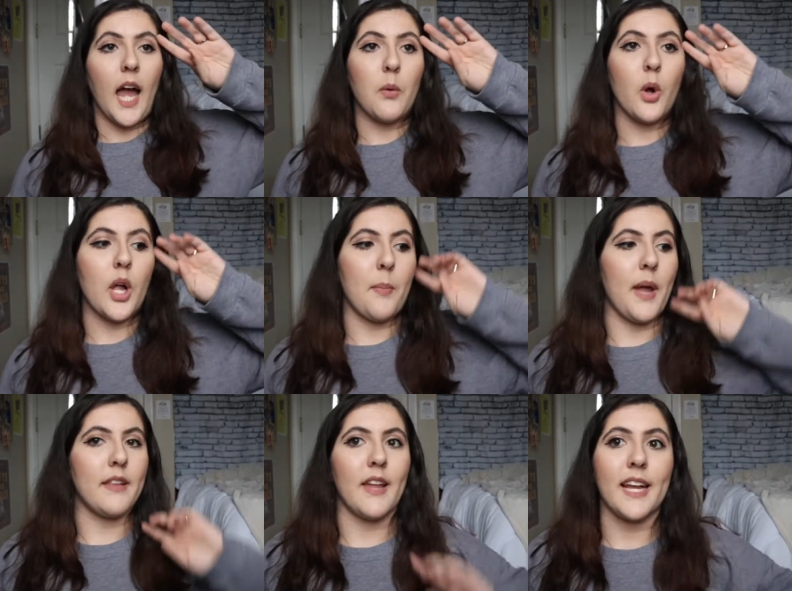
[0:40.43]
I woke up
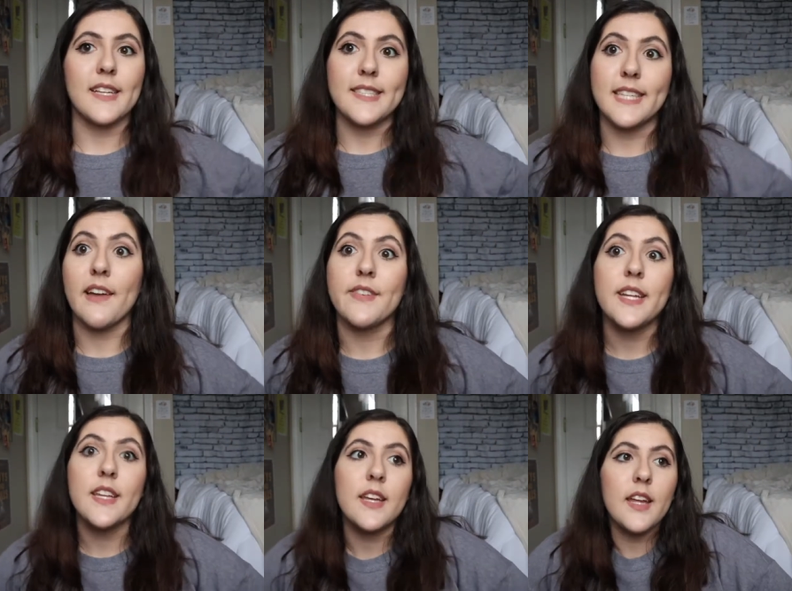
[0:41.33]
at like
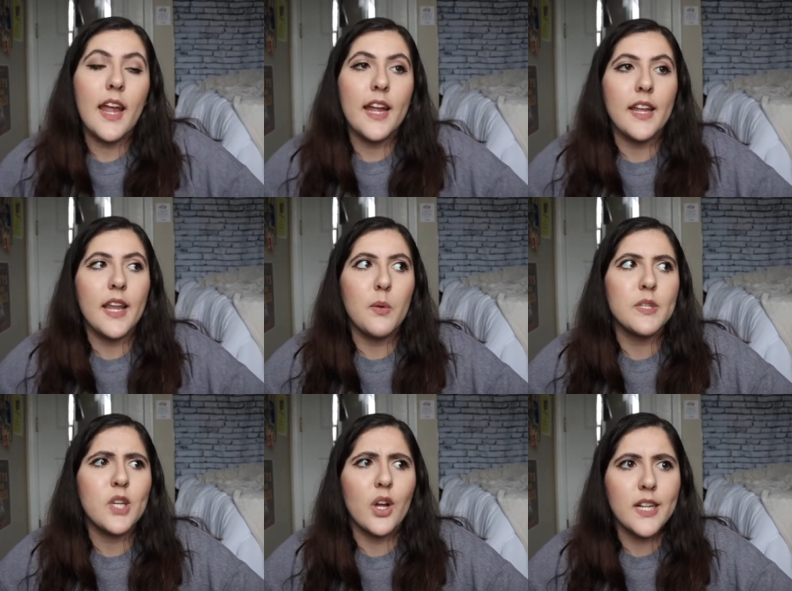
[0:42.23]
7 and it
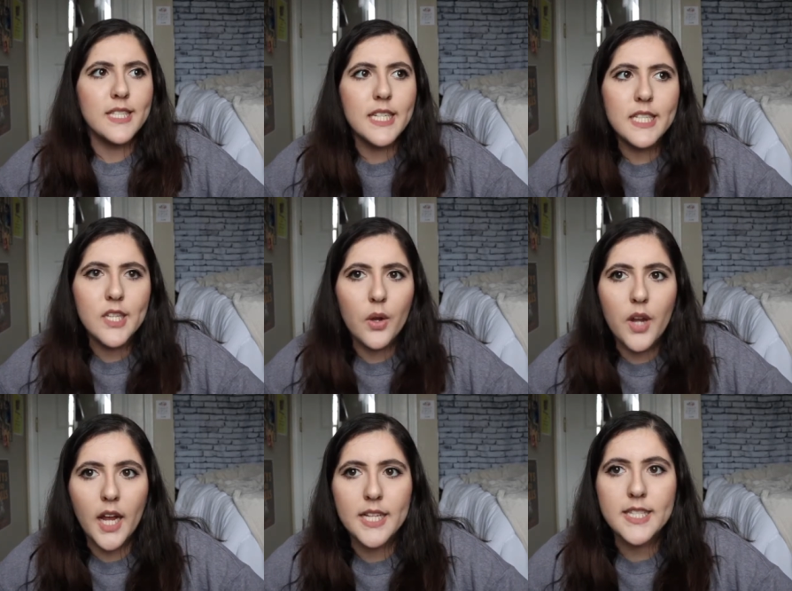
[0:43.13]
was honestly so
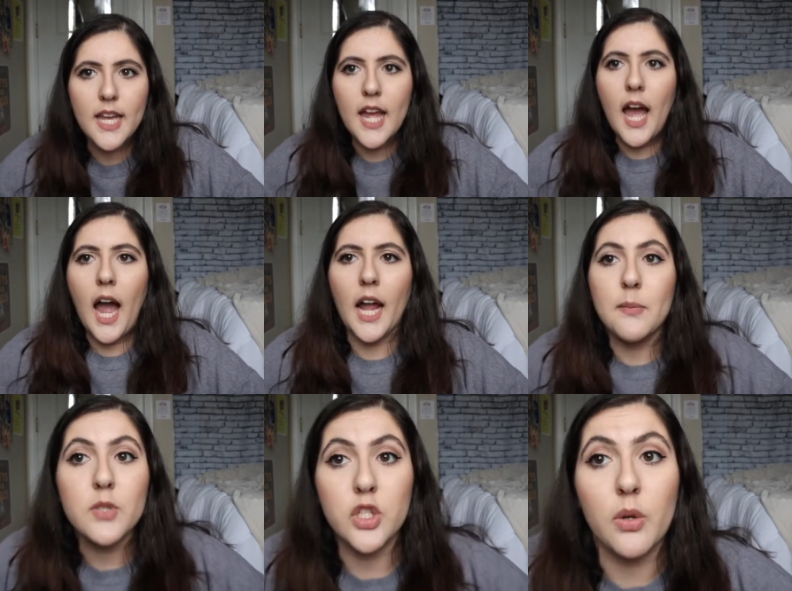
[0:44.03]
nice I
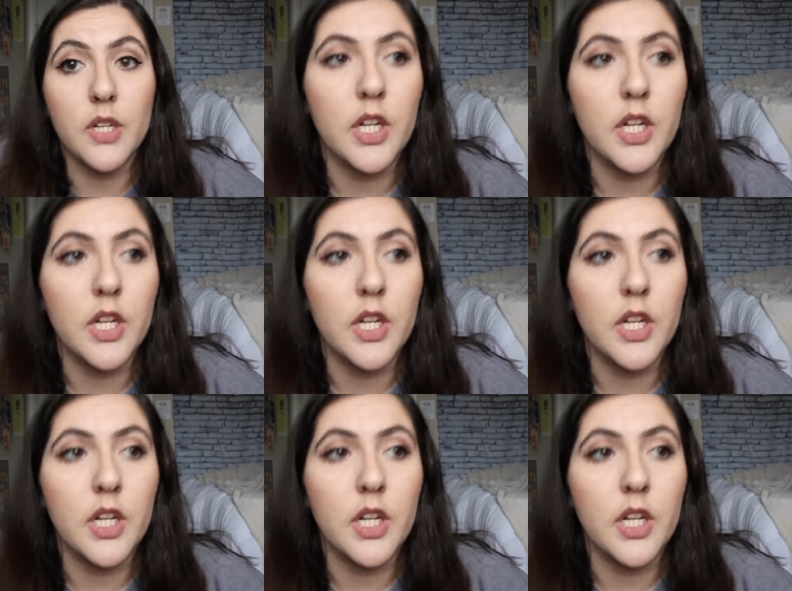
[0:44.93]
am so